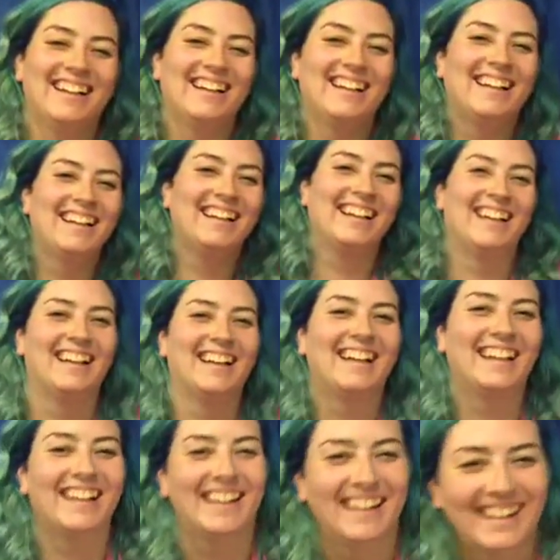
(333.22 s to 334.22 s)

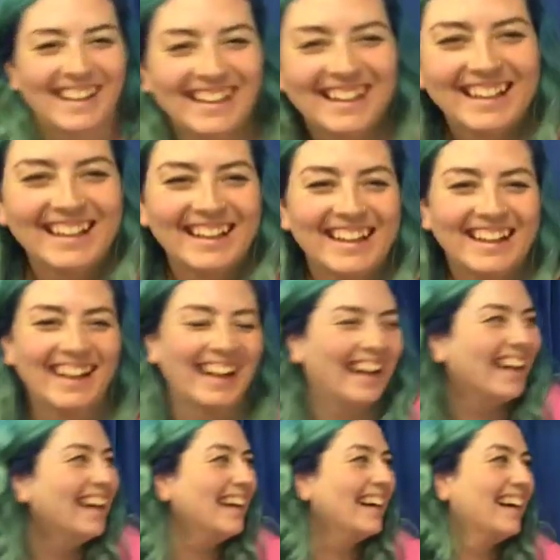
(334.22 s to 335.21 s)

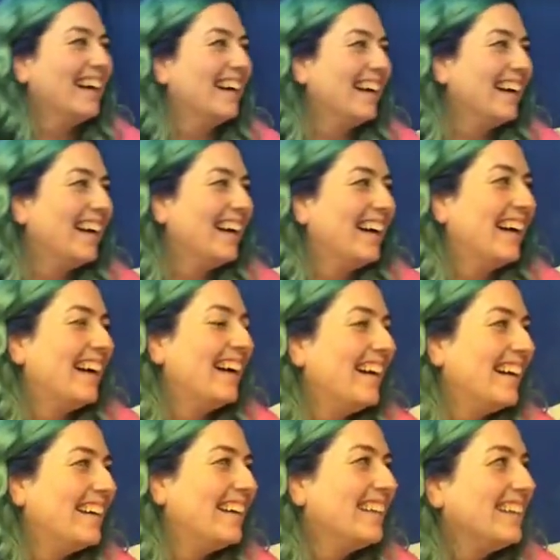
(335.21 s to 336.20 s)

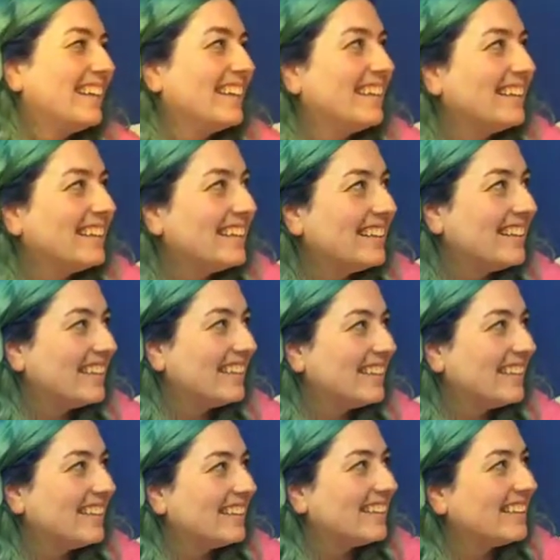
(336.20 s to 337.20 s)

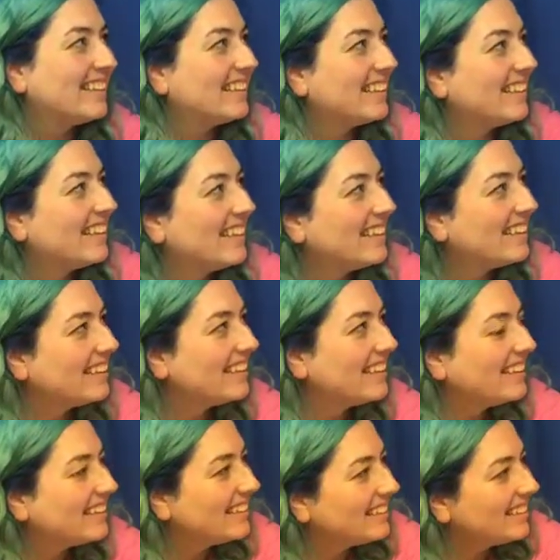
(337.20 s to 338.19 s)

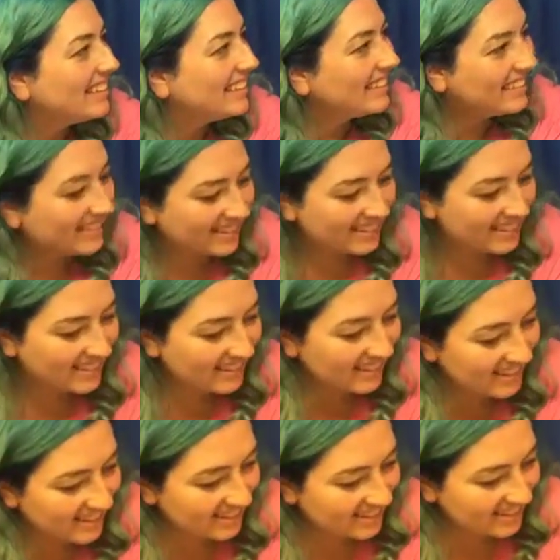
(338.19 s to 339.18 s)

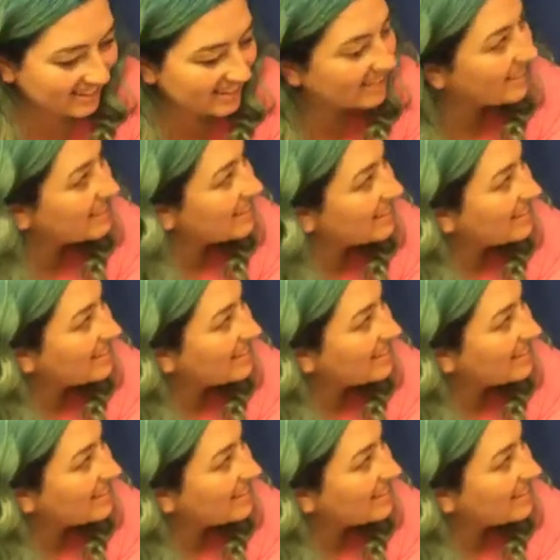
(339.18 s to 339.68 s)
This person isn't speaking.